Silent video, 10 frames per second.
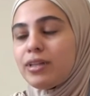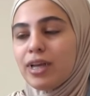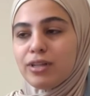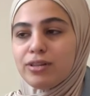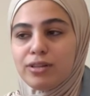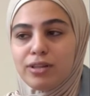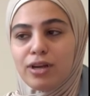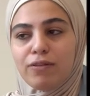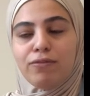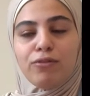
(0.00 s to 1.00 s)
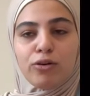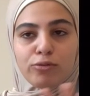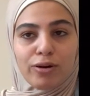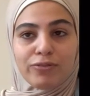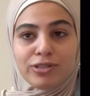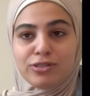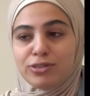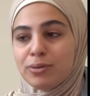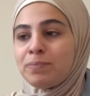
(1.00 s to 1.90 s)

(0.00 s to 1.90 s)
like look for reference to.